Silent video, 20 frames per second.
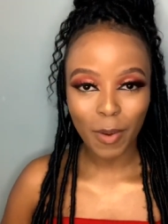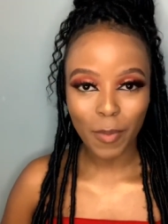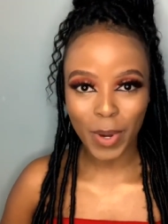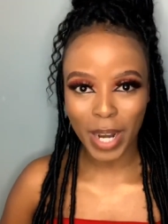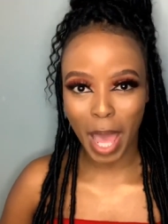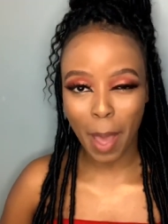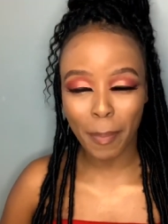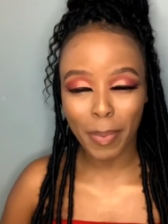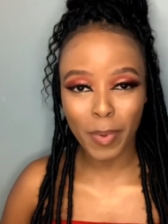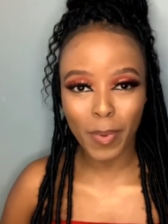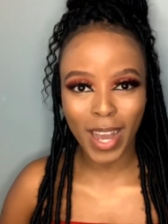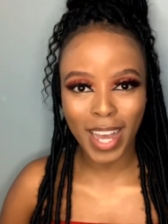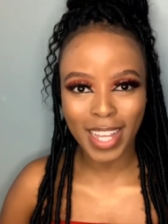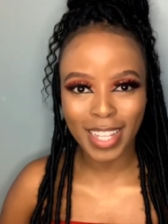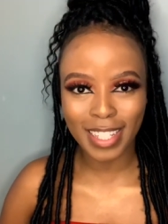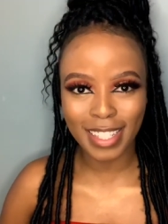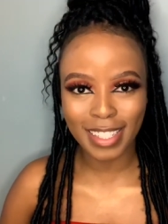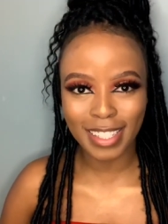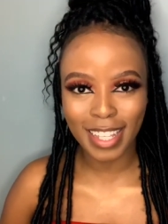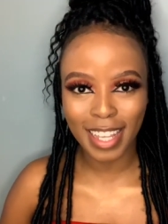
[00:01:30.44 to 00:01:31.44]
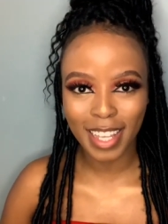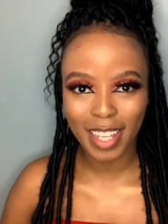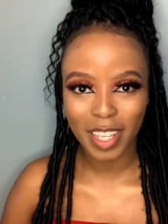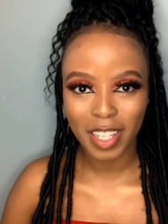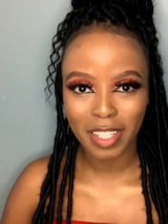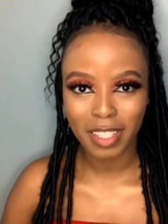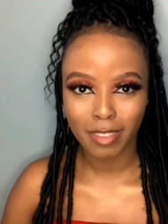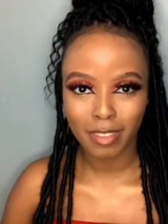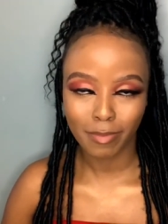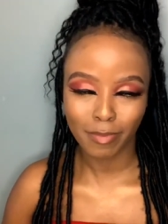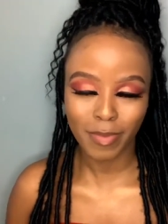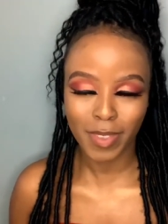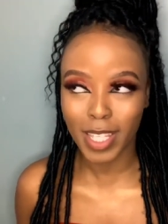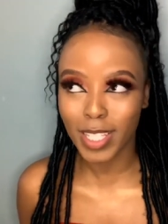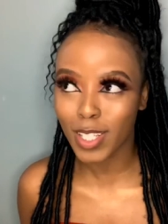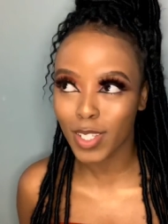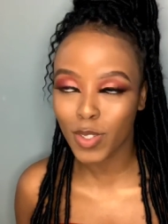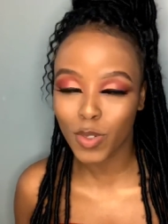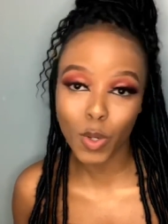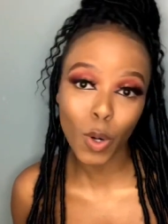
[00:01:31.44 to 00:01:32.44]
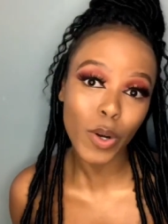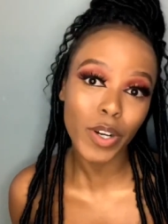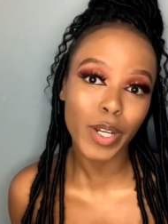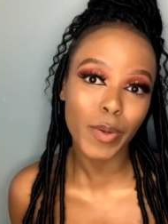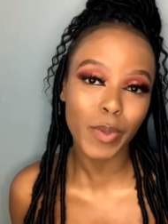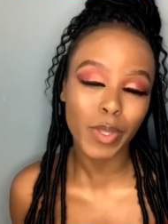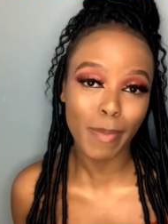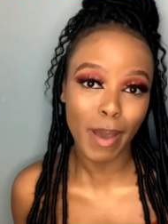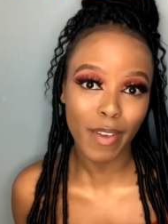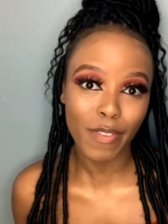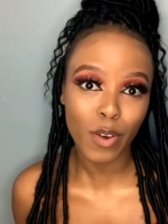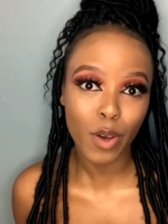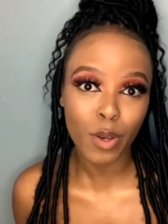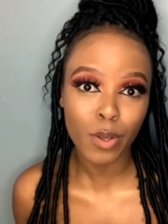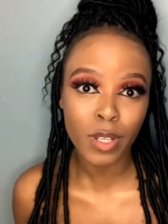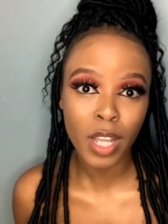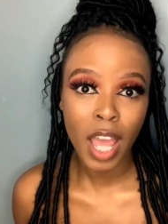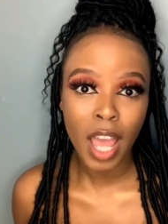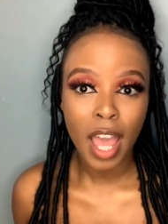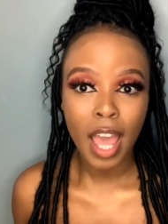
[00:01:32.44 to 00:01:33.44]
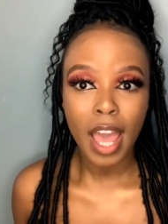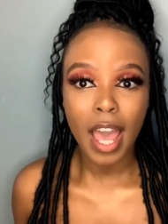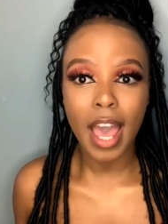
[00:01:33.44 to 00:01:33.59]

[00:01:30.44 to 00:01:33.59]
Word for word: what happened was there's a story with my phone